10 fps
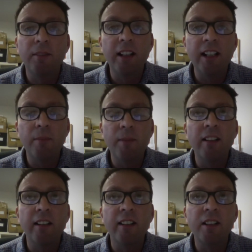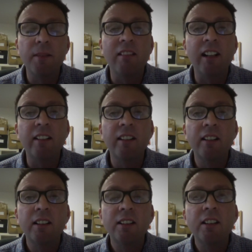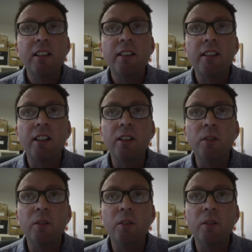an independent spirit. So,